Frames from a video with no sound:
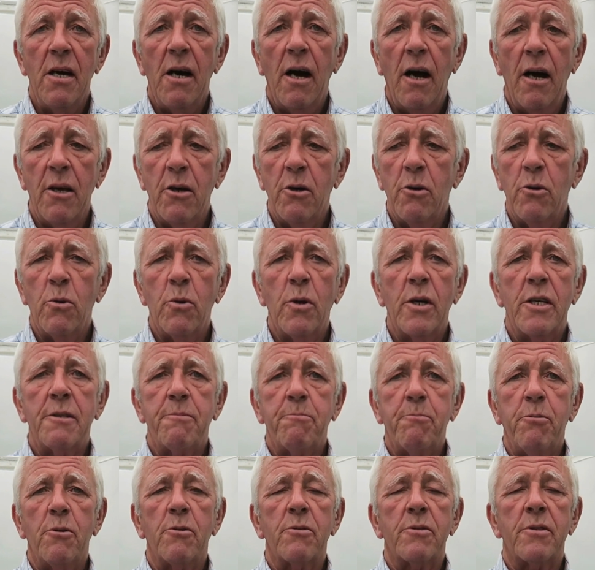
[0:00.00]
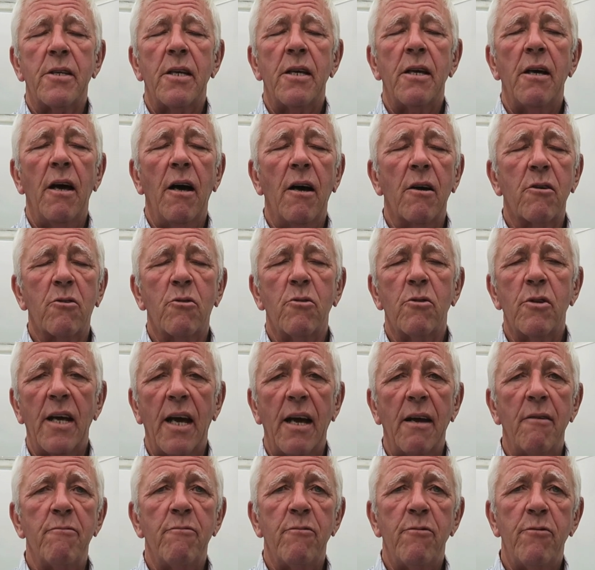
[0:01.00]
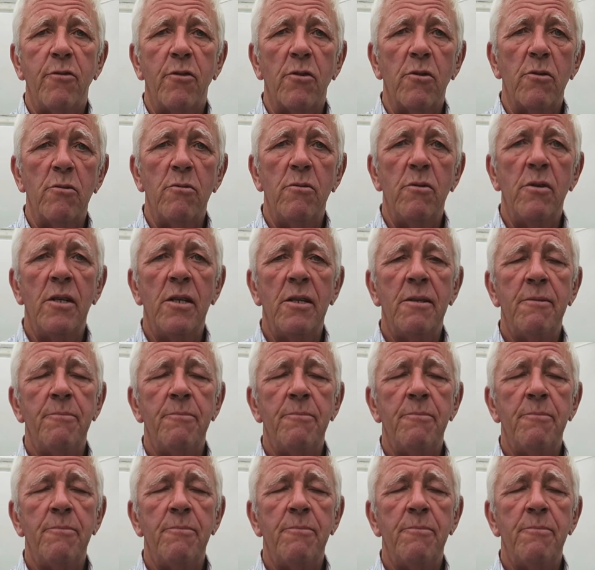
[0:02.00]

I always put a good handful